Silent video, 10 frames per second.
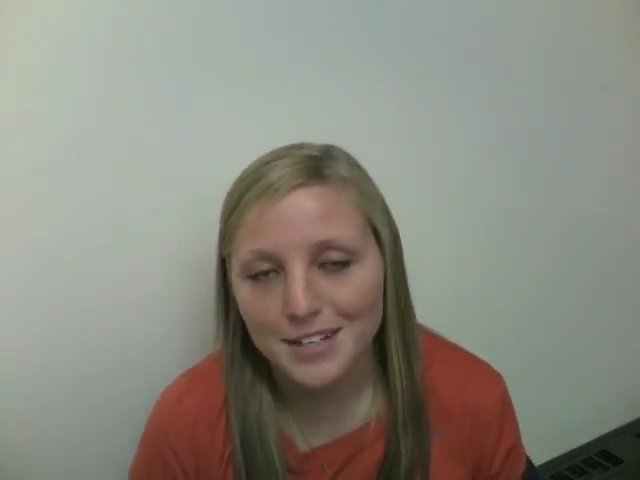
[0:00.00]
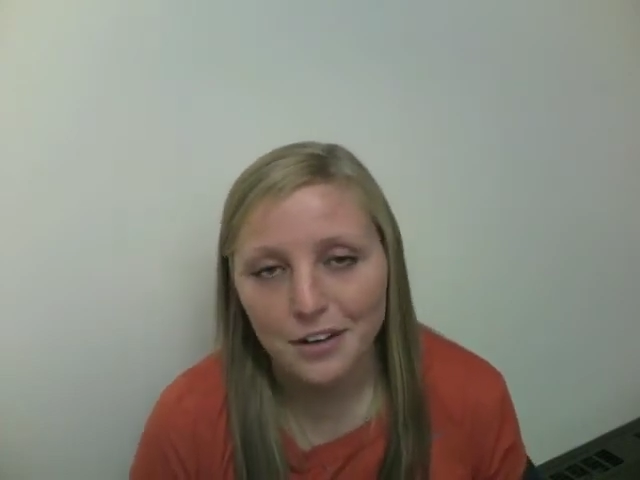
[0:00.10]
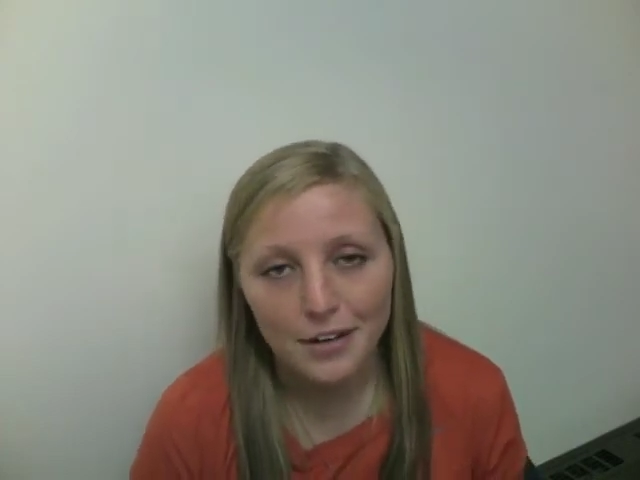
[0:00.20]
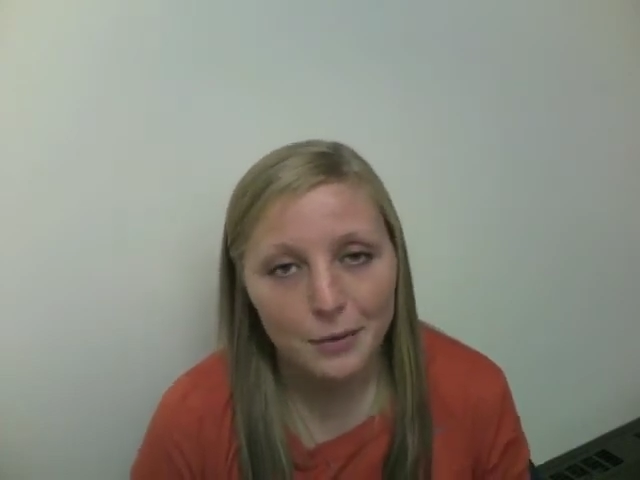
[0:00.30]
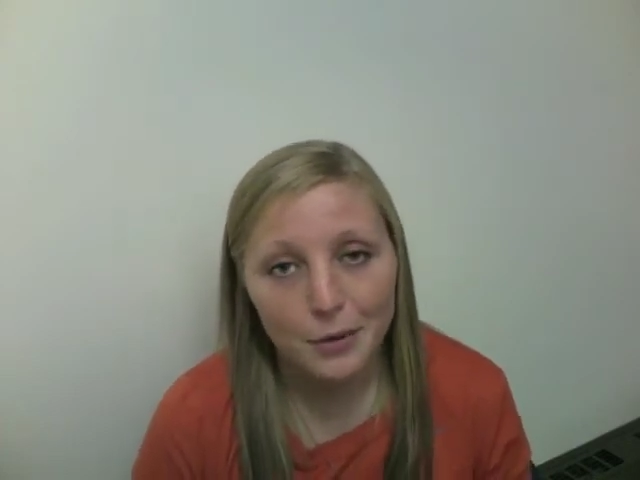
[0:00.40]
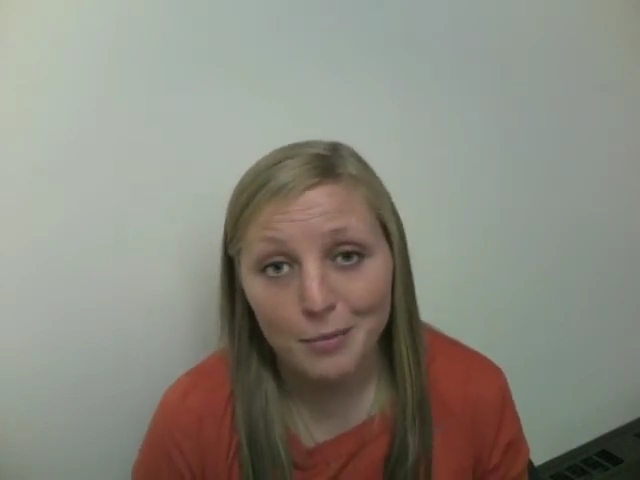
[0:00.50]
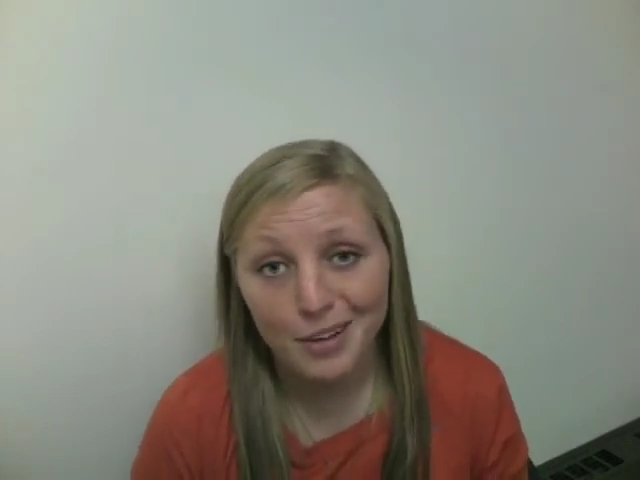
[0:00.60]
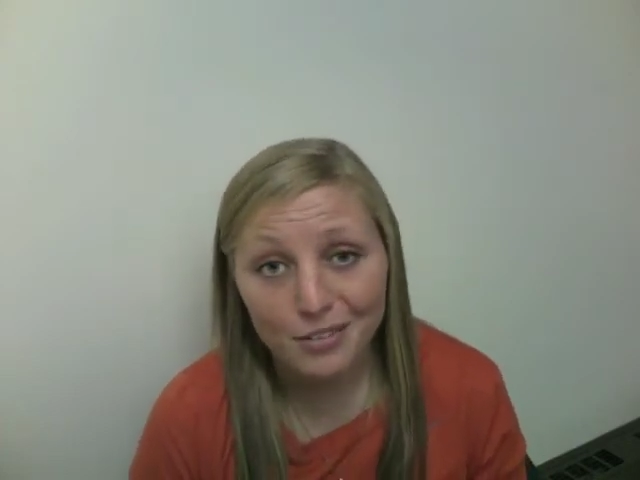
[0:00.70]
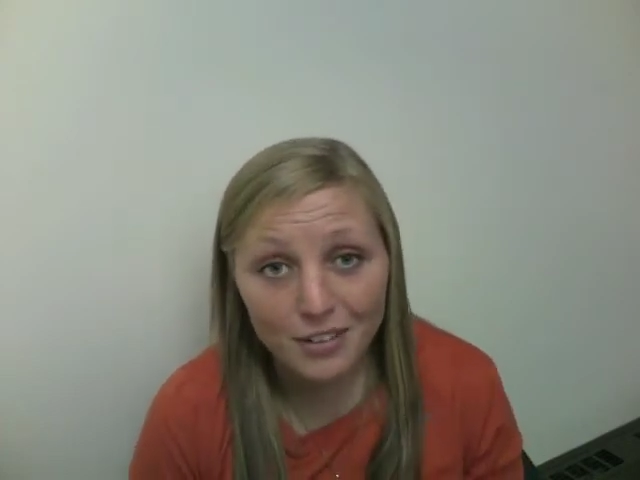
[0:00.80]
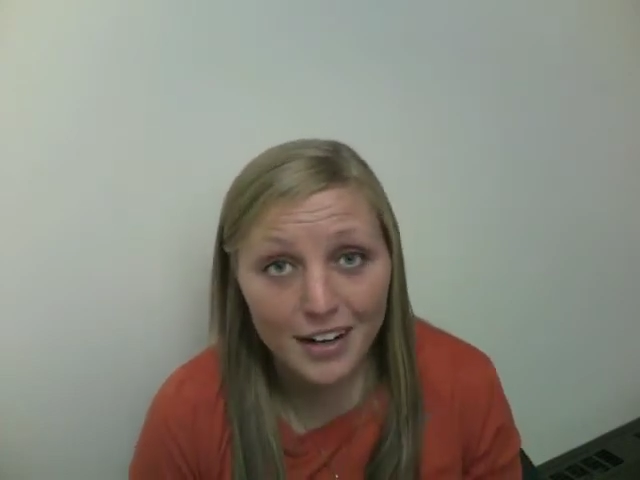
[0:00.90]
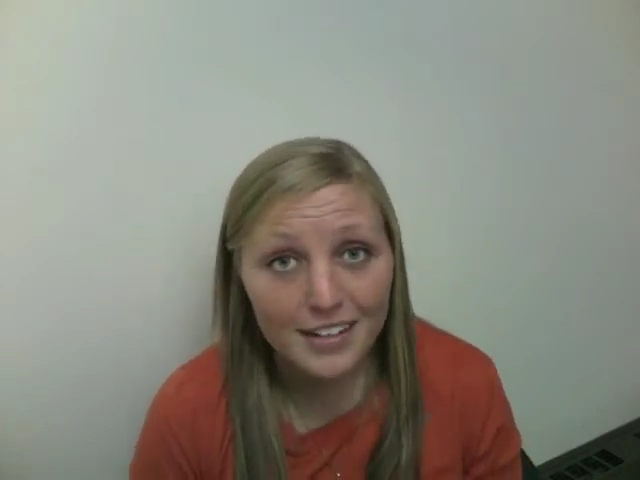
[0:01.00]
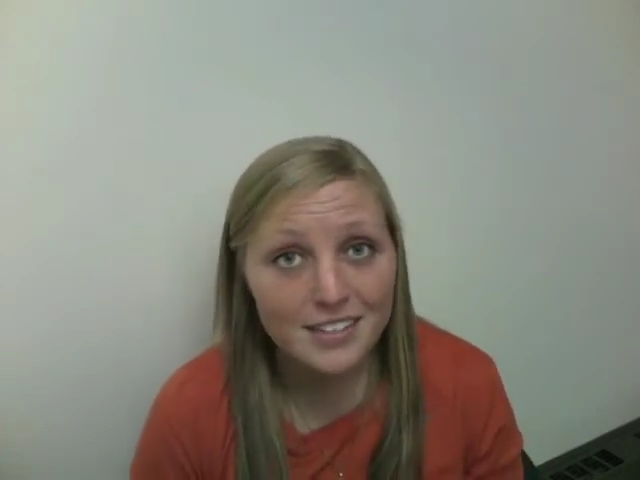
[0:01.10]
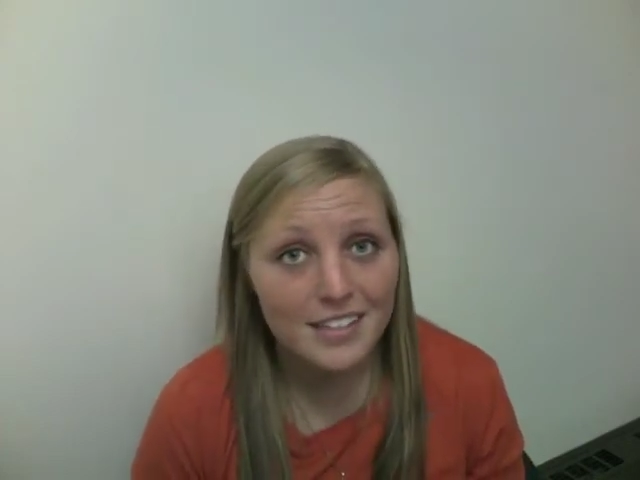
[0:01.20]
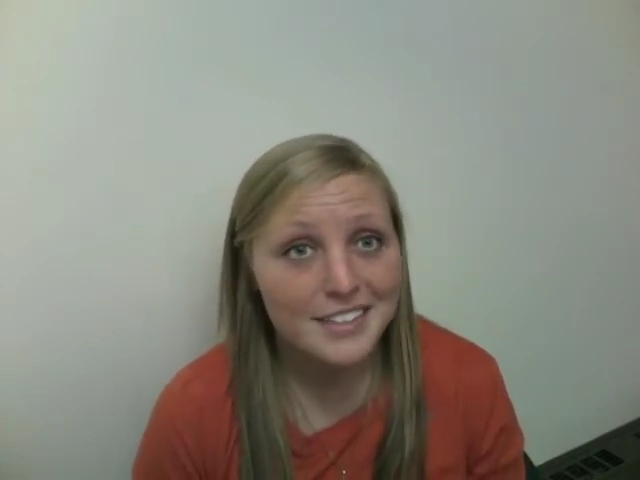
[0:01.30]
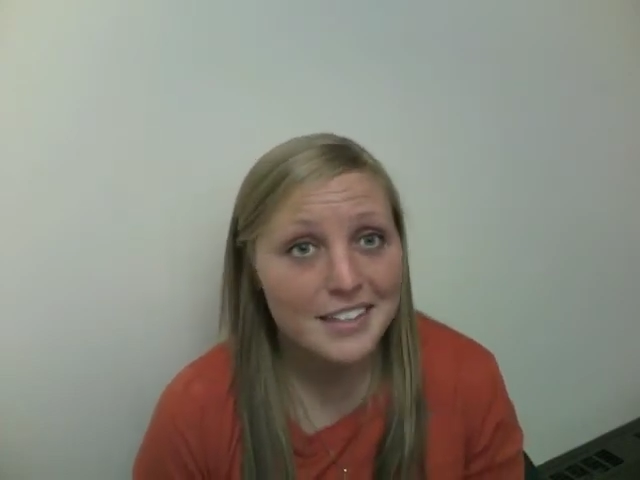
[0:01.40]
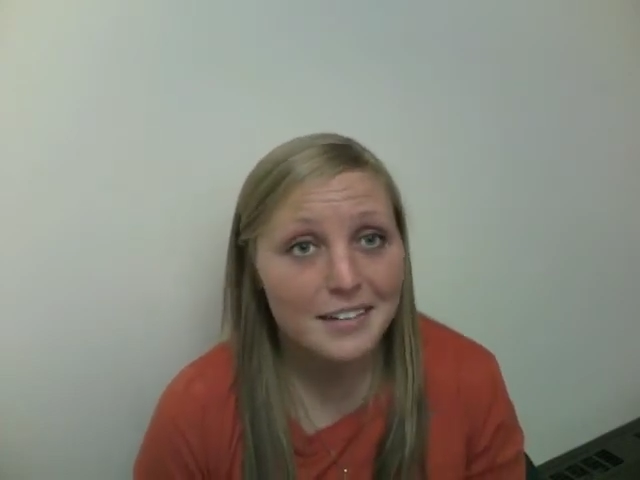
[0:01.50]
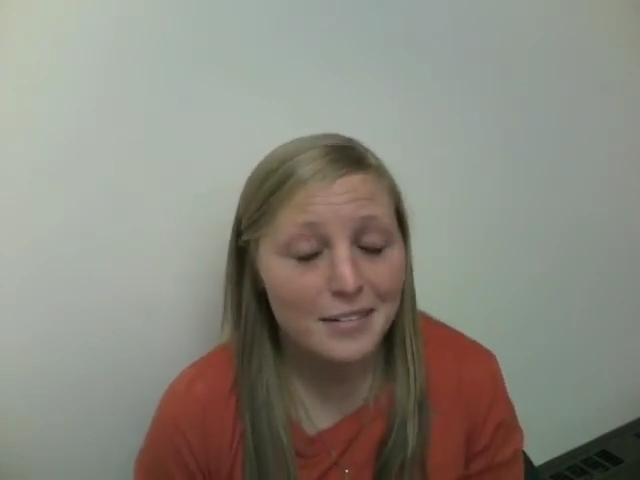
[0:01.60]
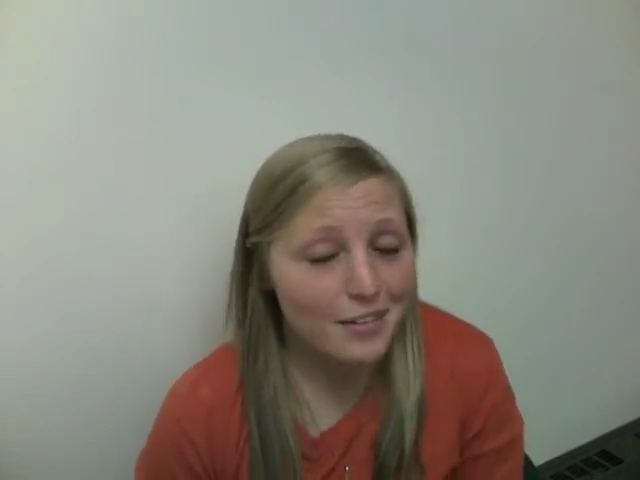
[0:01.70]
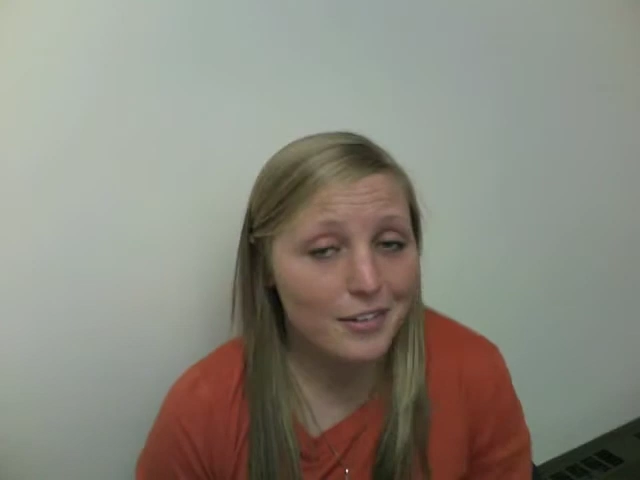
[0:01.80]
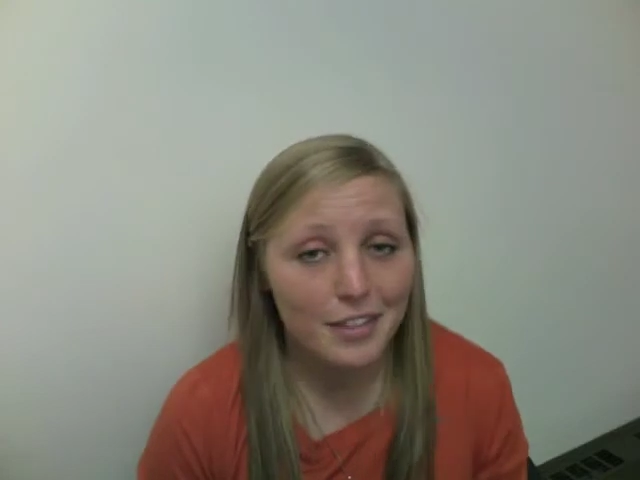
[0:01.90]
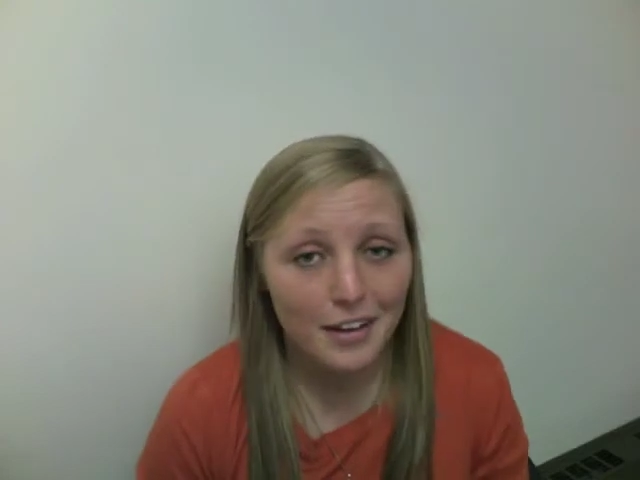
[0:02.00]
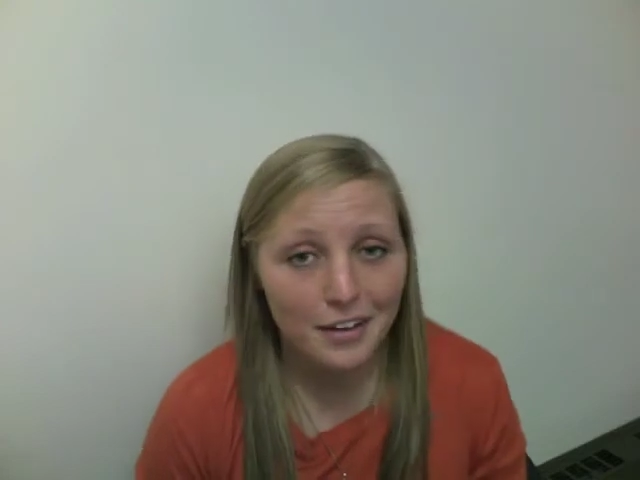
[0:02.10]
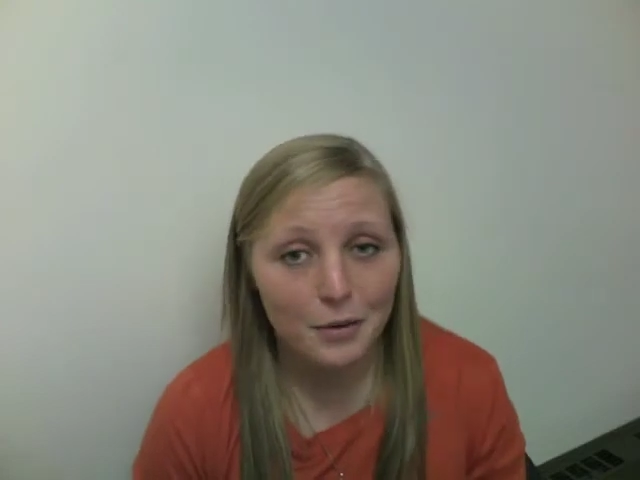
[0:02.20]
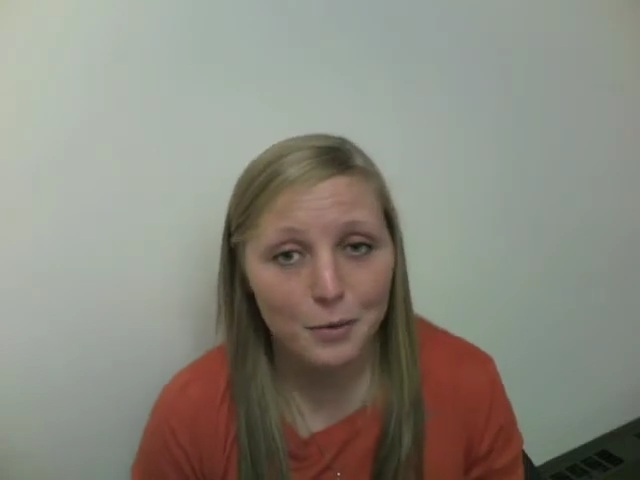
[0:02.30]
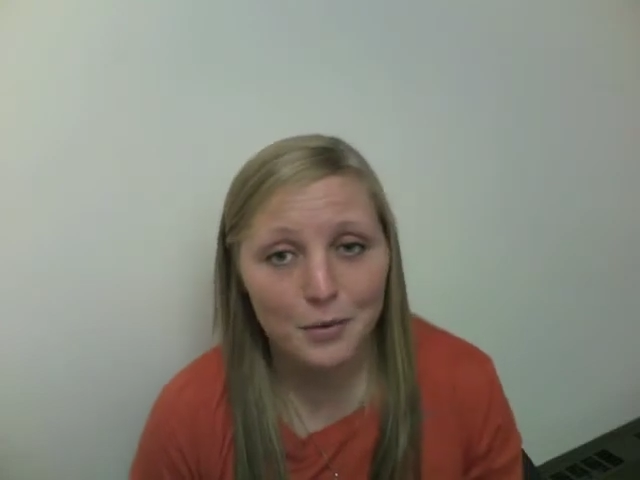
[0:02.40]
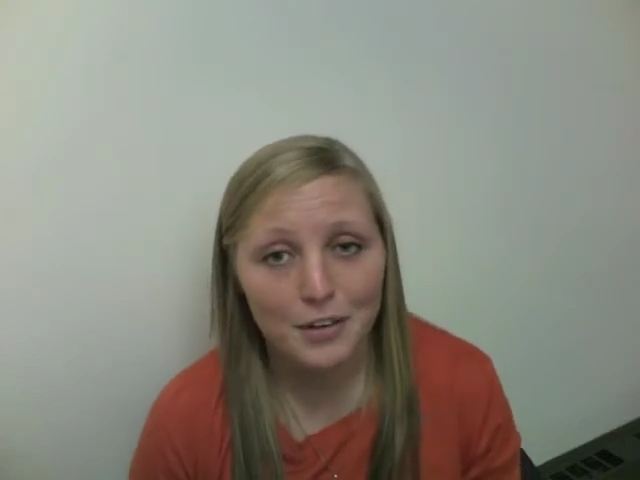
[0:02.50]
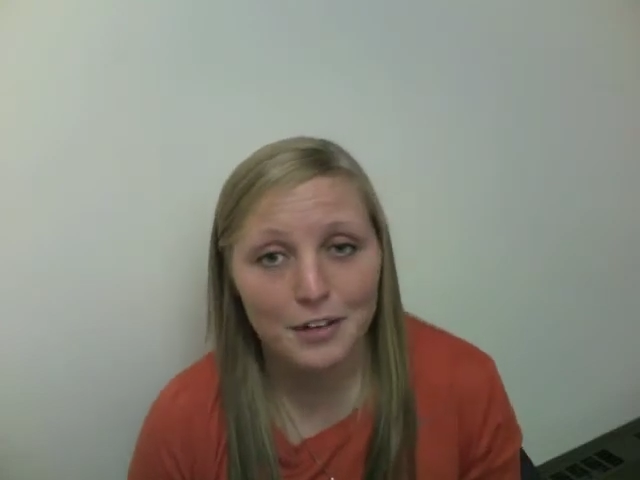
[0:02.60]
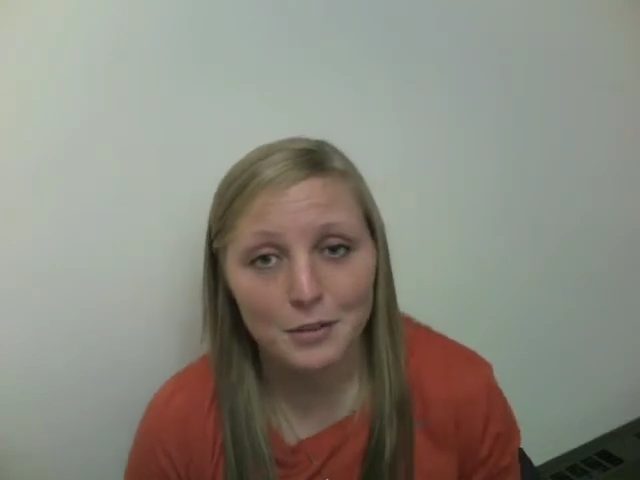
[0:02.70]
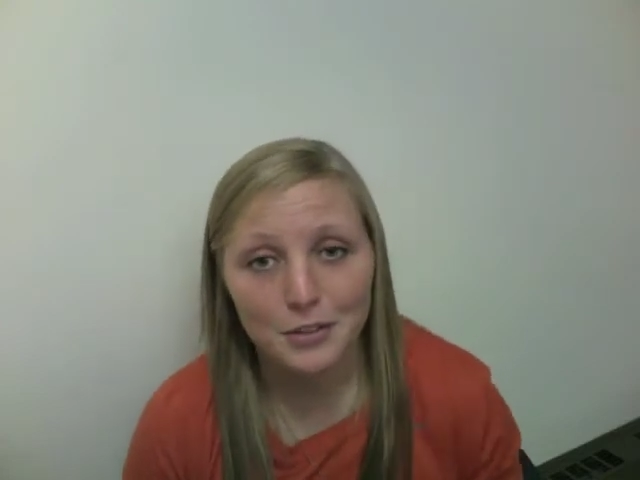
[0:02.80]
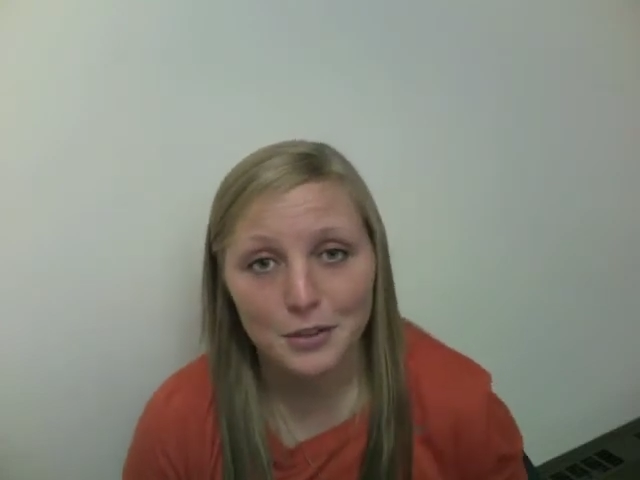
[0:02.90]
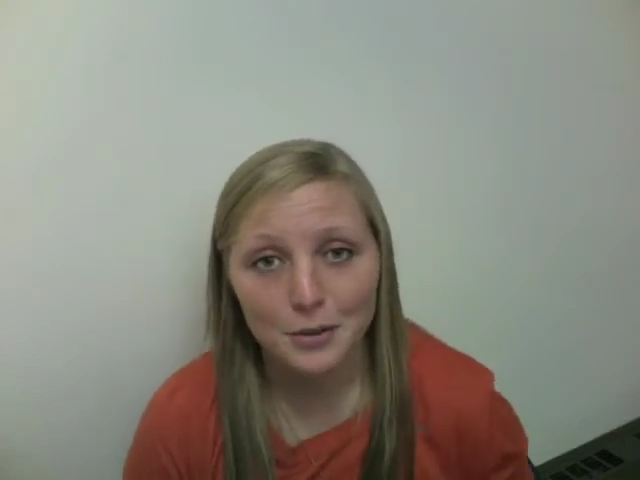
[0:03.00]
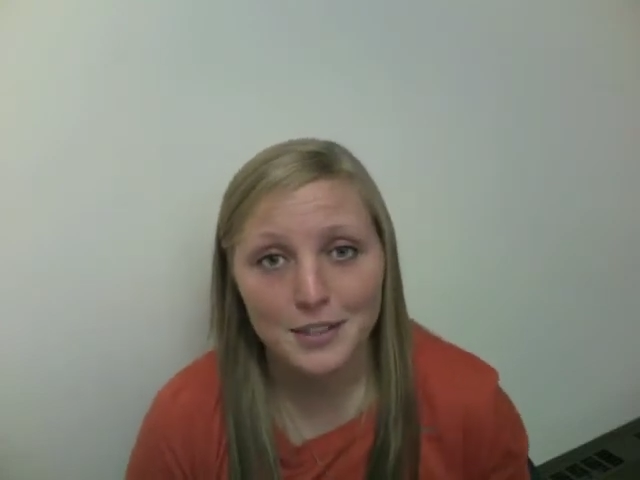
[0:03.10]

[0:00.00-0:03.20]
I hung out with my friends. I did everything a normal kid would do,